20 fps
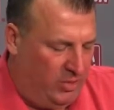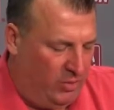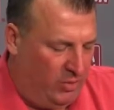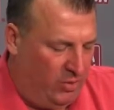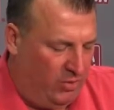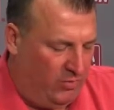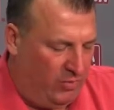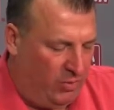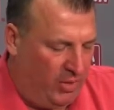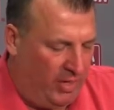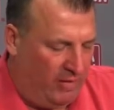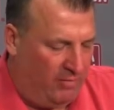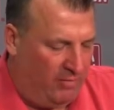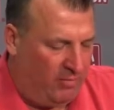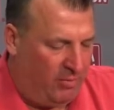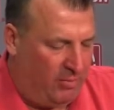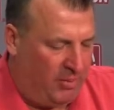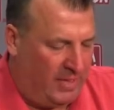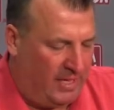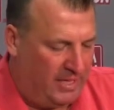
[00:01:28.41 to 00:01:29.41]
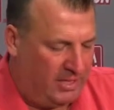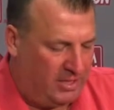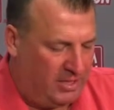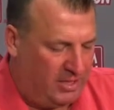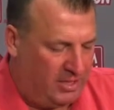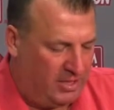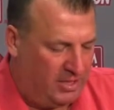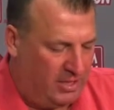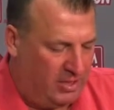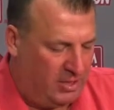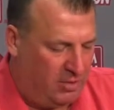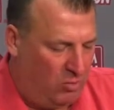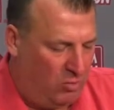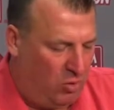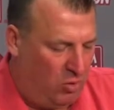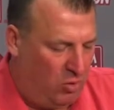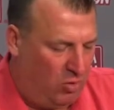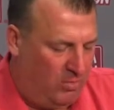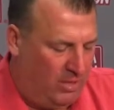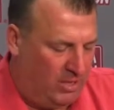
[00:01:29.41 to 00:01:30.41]
Don't know if we'll have him for practice
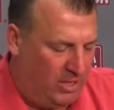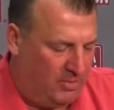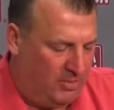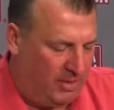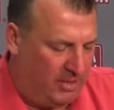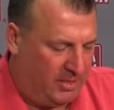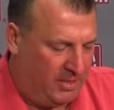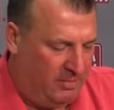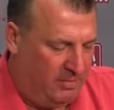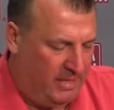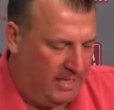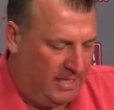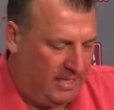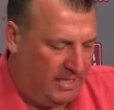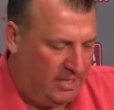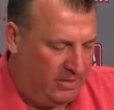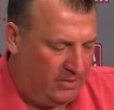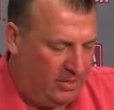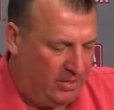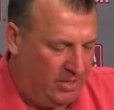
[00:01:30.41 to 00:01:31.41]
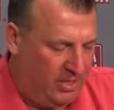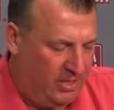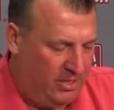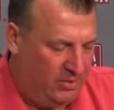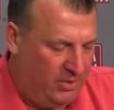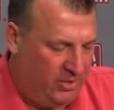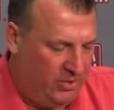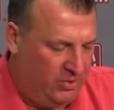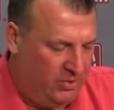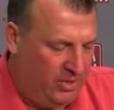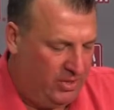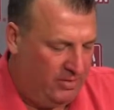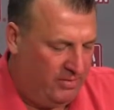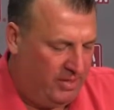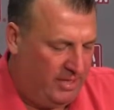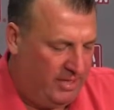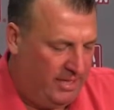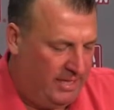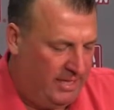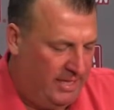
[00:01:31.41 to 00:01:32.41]
tomorrow, but expect him back out there, and I know he's doing
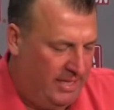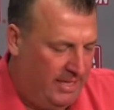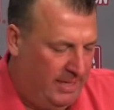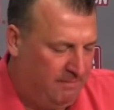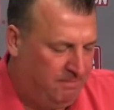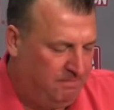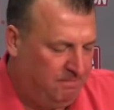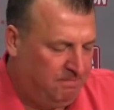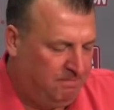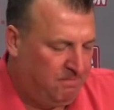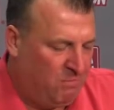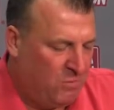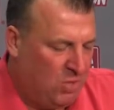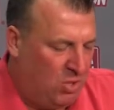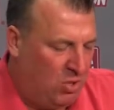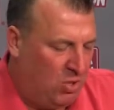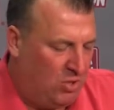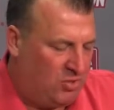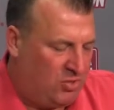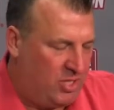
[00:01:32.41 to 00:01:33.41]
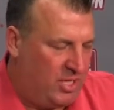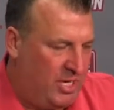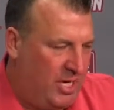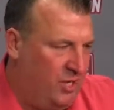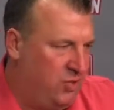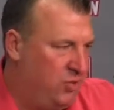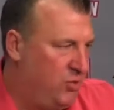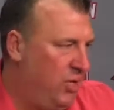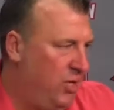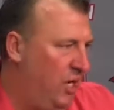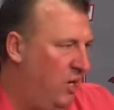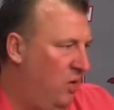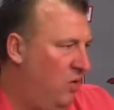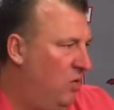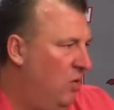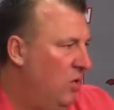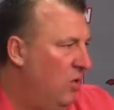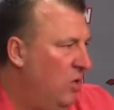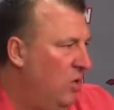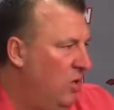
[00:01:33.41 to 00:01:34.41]
everything he can. Austin
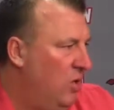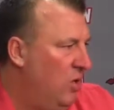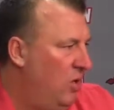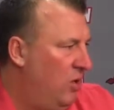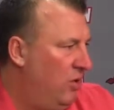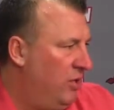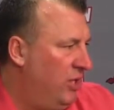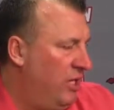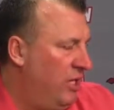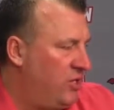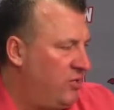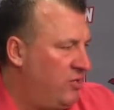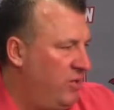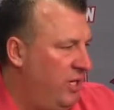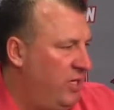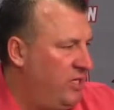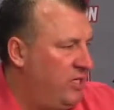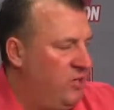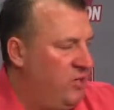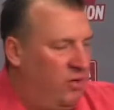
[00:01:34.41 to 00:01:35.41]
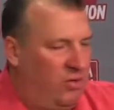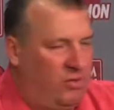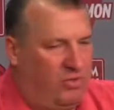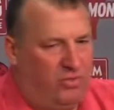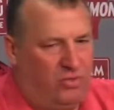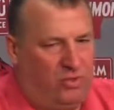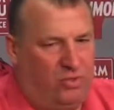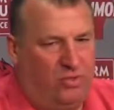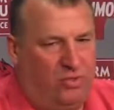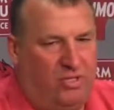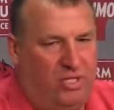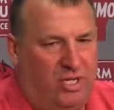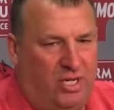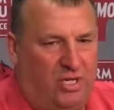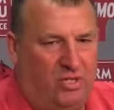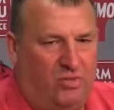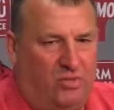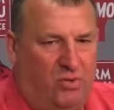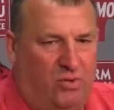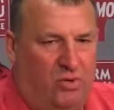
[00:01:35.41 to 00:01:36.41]
Cantrell, all the x-rays and all the further
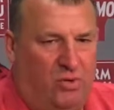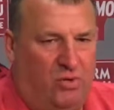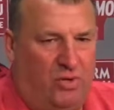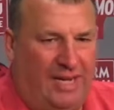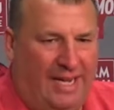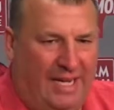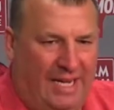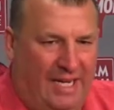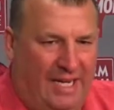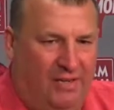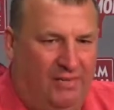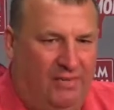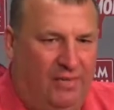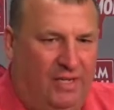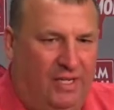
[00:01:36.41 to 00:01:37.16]
tests were all negative.